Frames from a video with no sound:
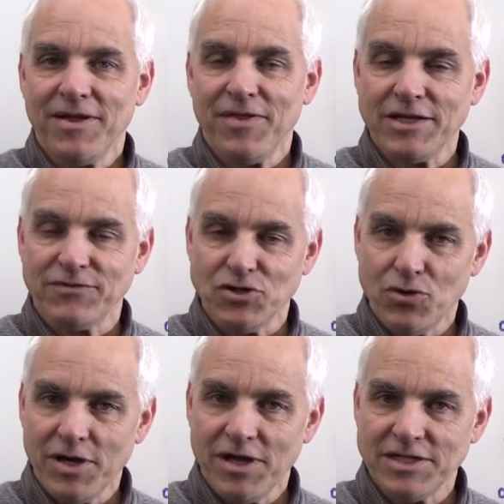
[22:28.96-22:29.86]
Thanks for
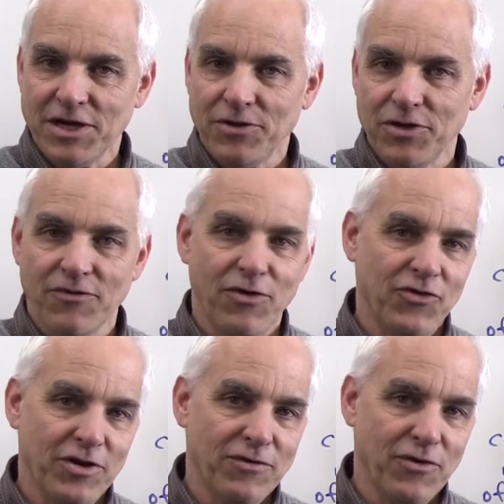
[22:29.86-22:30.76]
joining us here at the
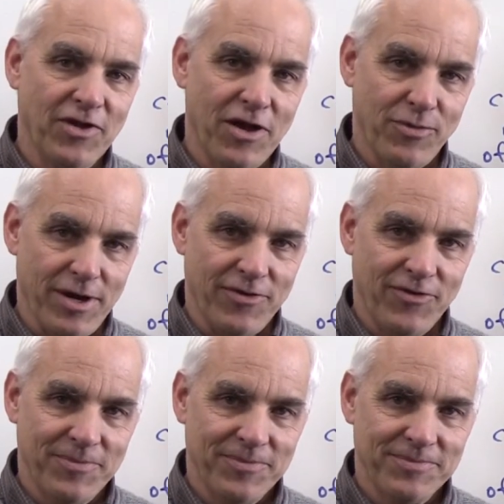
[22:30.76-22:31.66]
University of New South Wales.